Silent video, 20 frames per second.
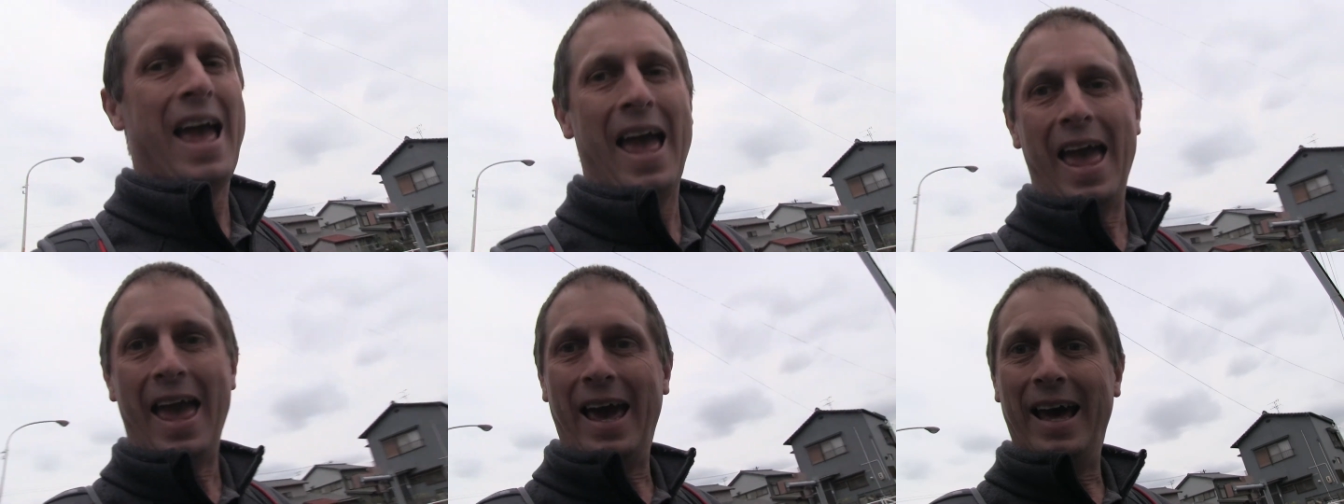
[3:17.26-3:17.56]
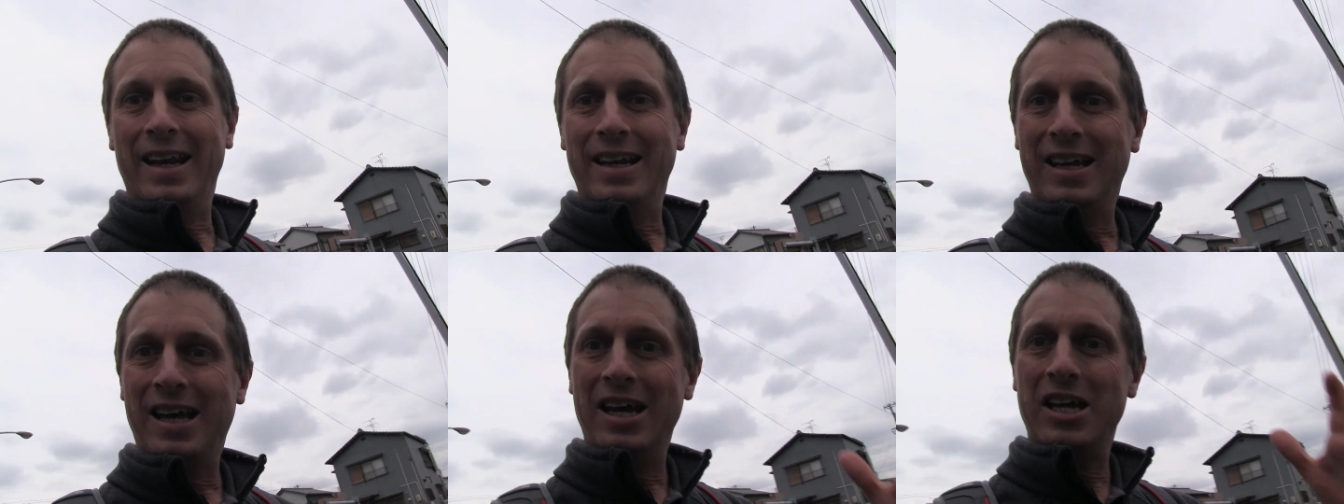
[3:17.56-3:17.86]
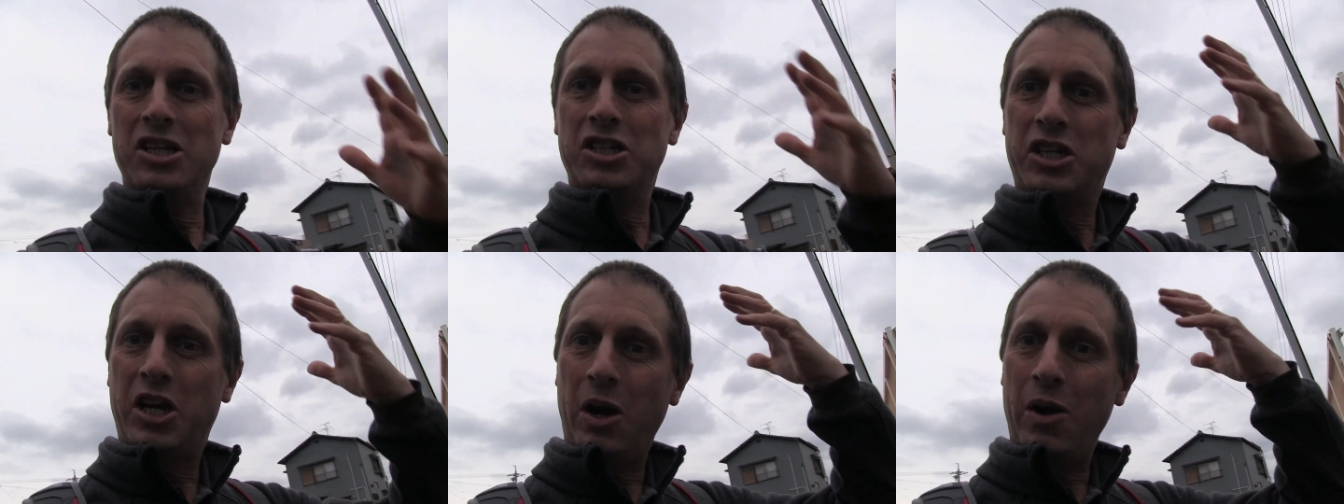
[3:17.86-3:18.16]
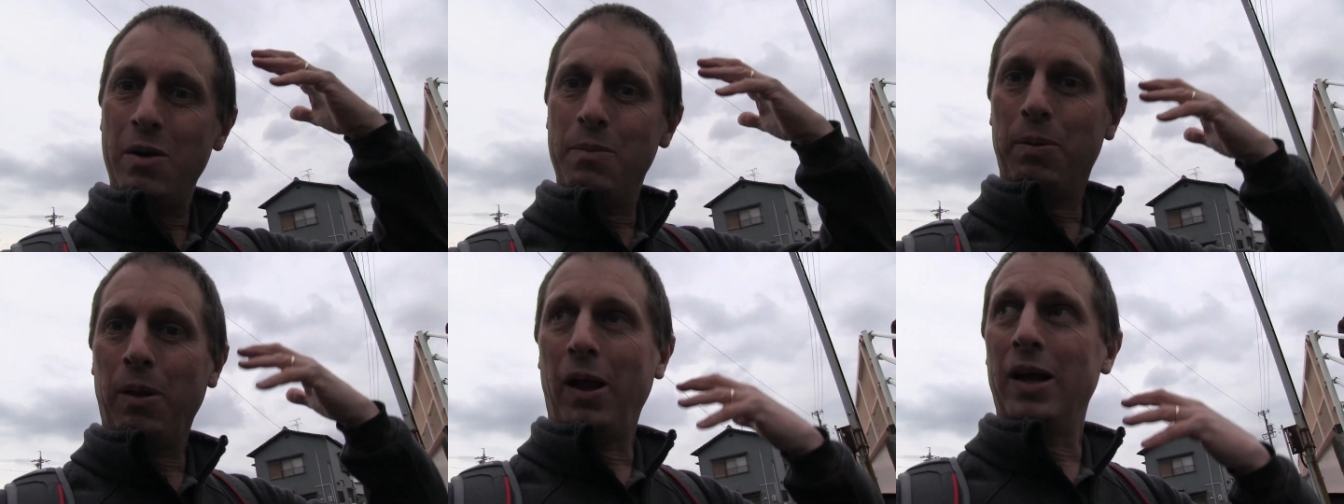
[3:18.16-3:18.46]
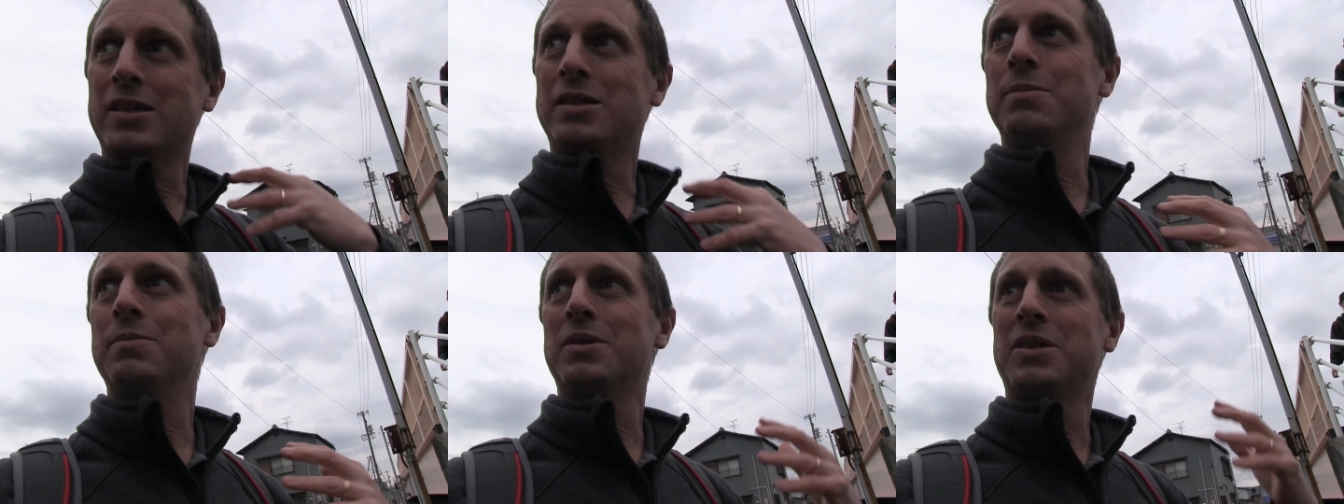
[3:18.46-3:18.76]
and cherry
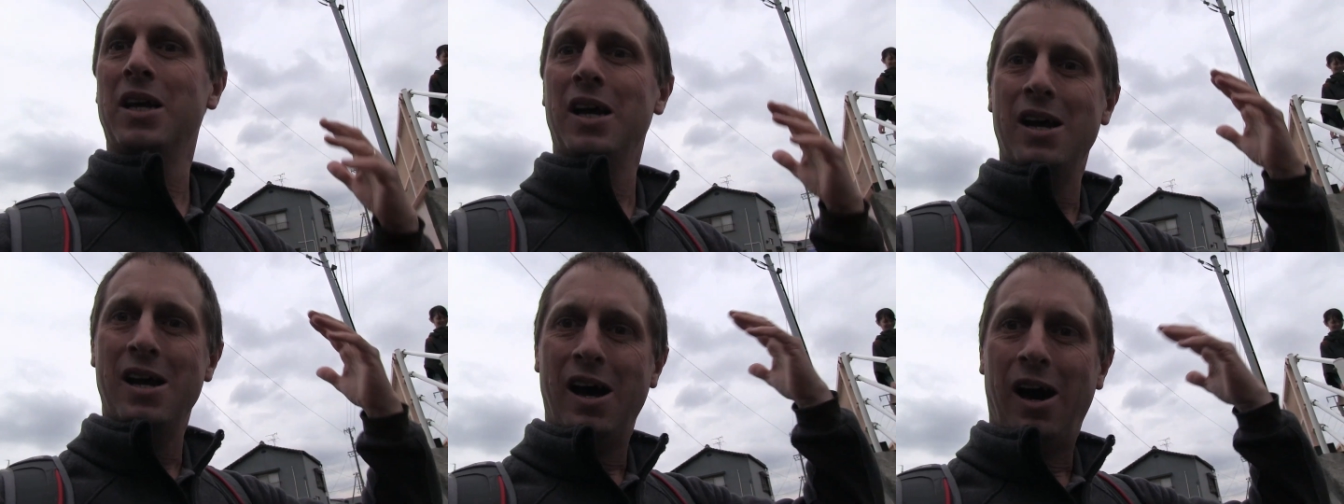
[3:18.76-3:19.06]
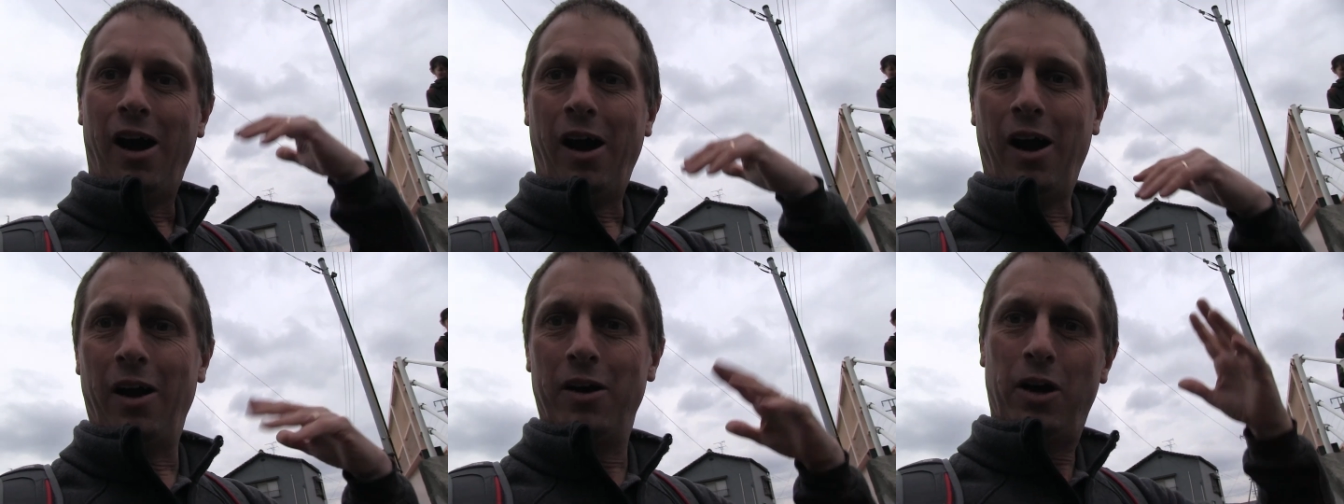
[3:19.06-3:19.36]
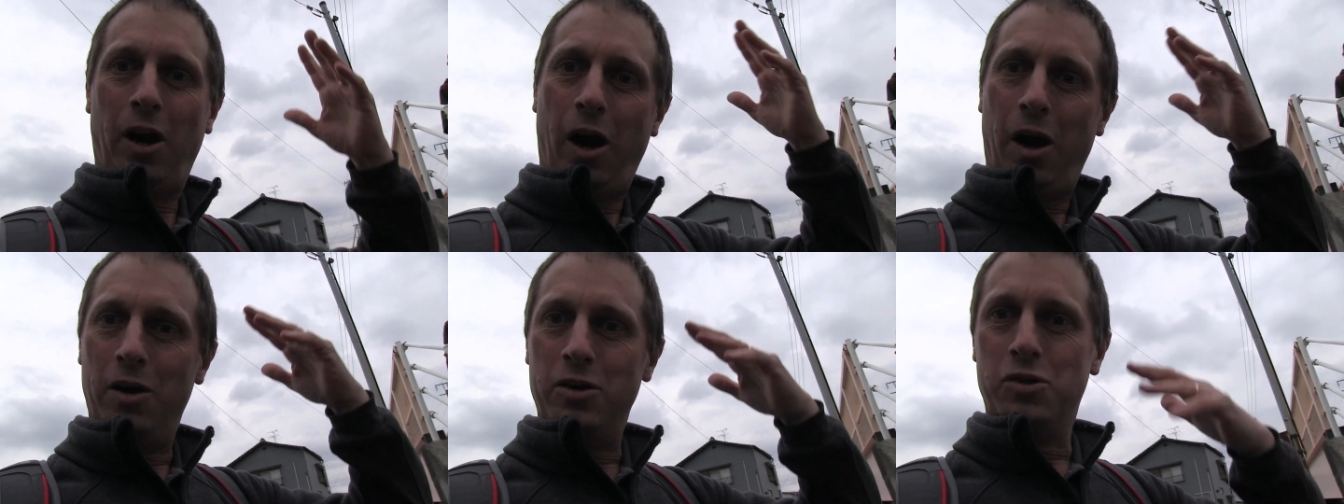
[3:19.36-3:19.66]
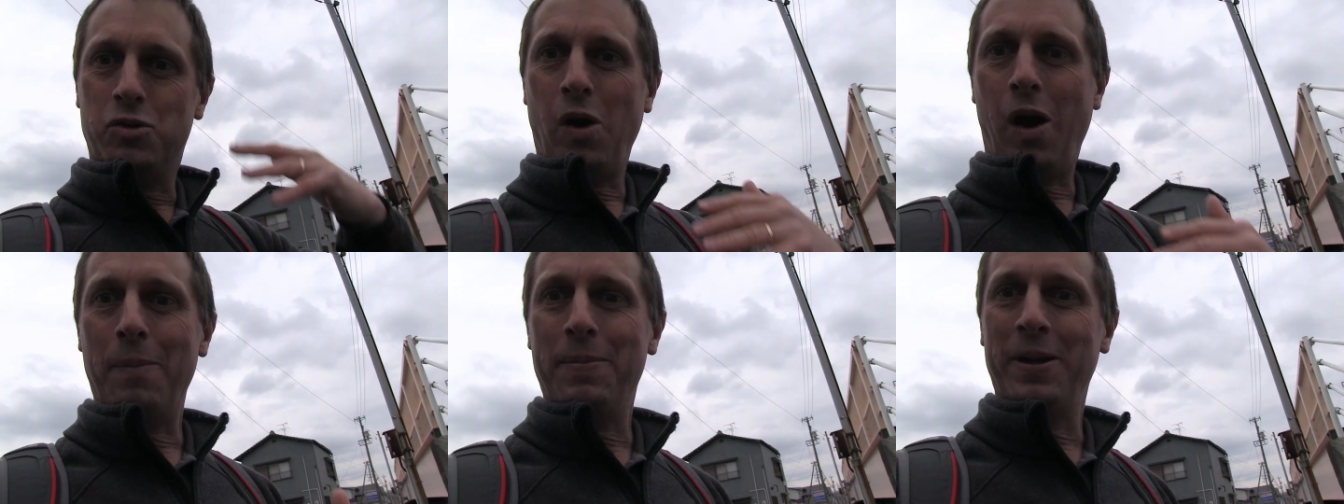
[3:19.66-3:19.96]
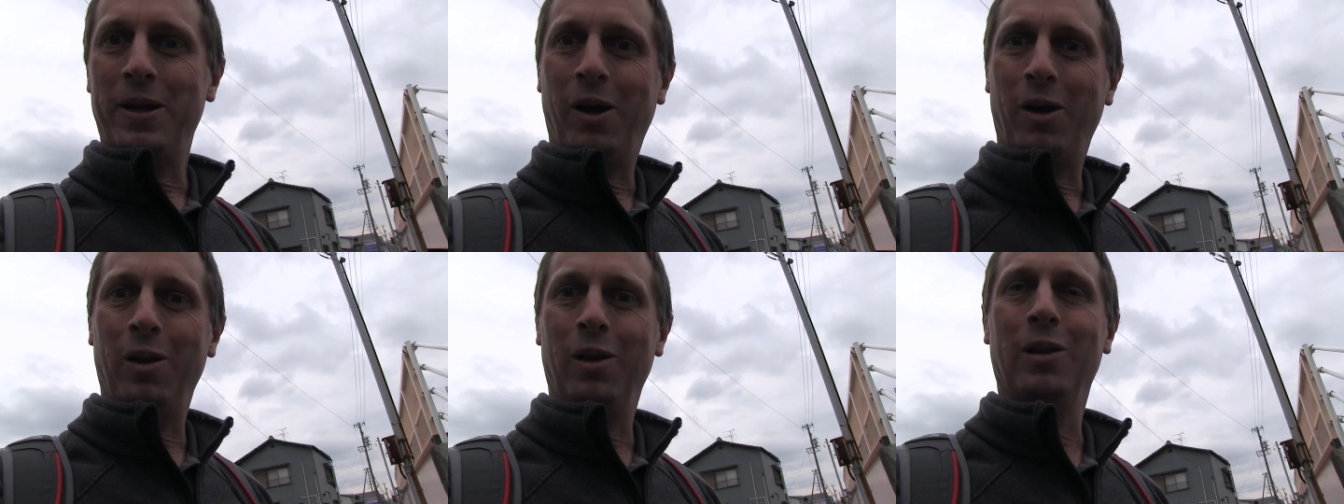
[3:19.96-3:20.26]
blossoms are
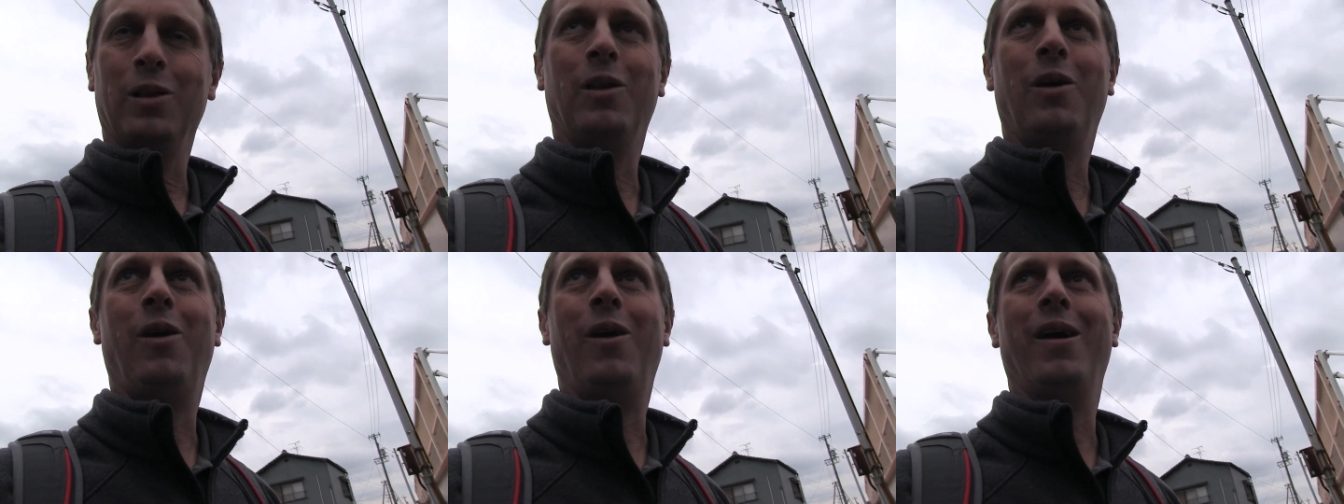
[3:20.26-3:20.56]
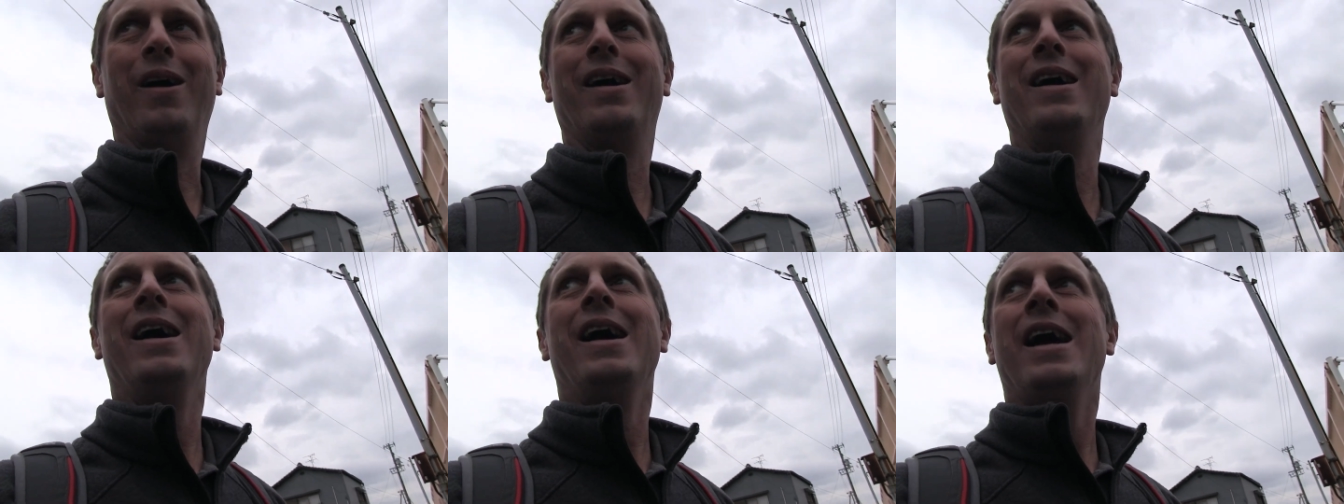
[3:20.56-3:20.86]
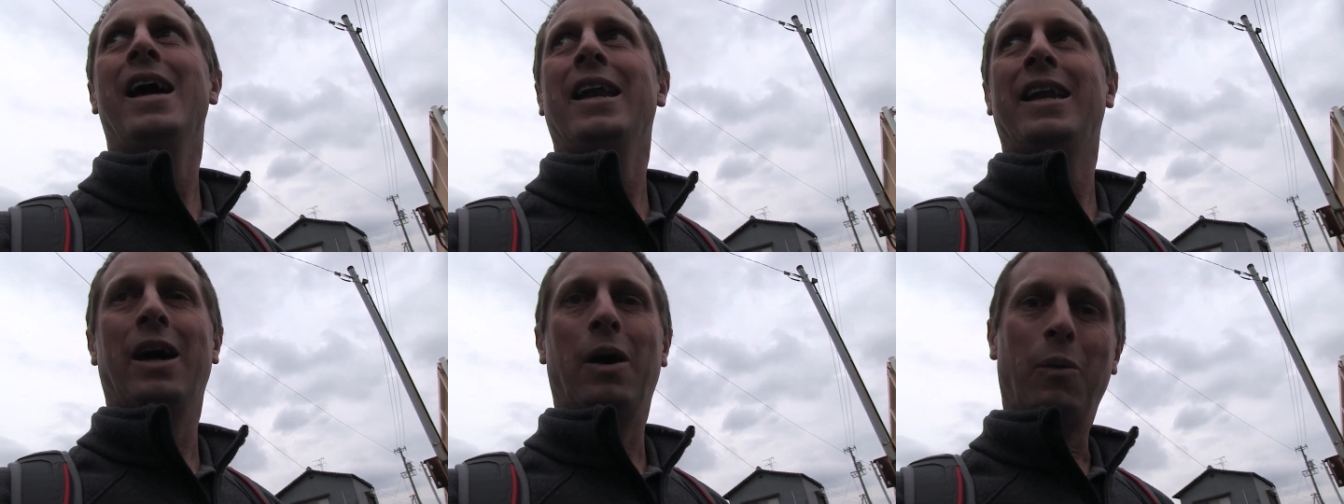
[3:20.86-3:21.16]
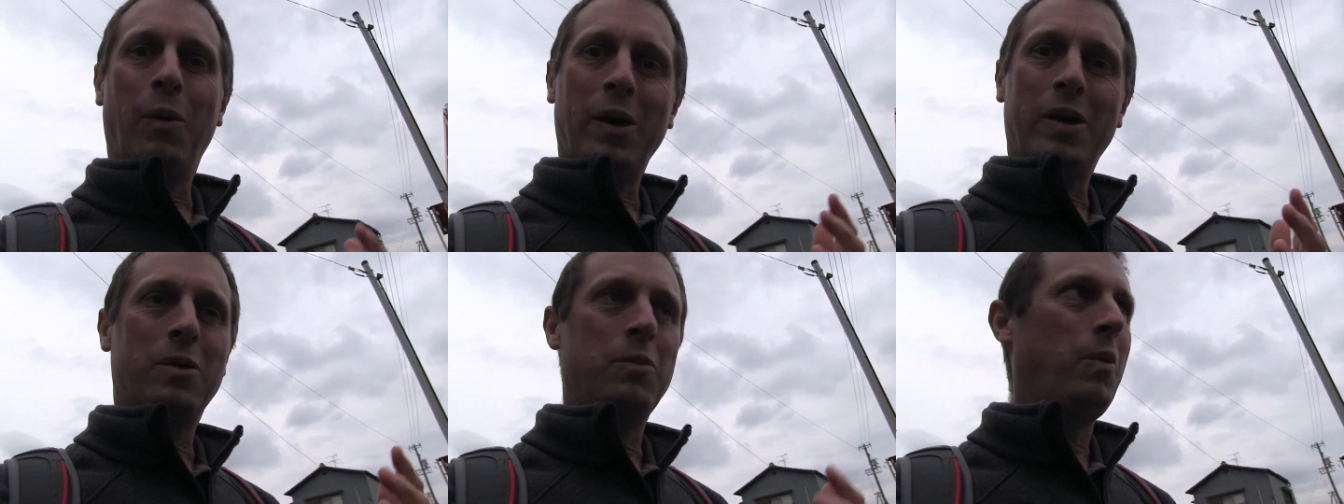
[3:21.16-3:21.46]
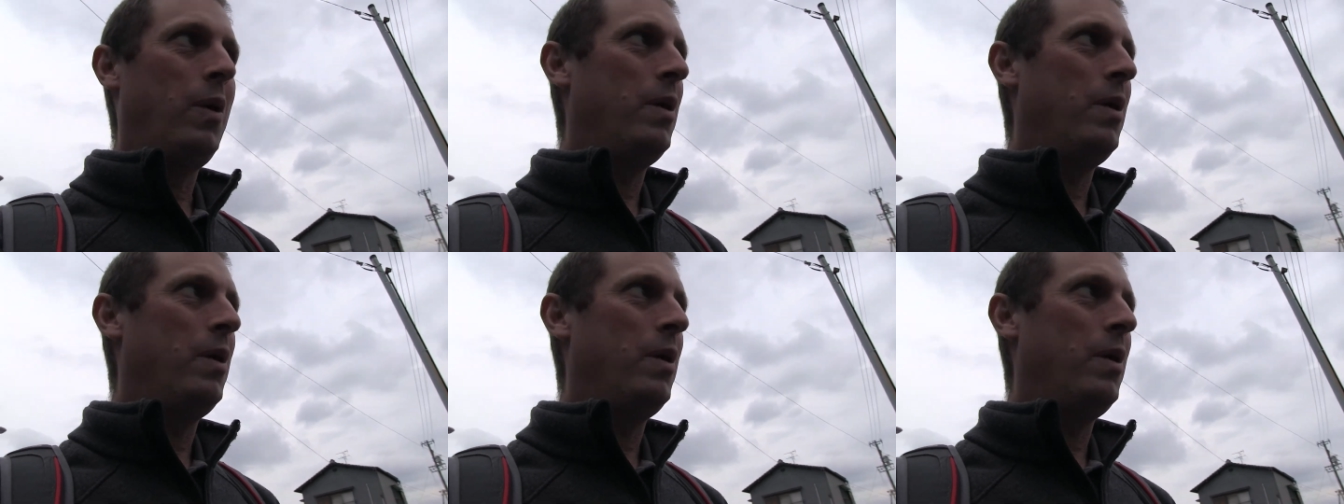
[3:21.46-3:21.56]
dropping all along. Now what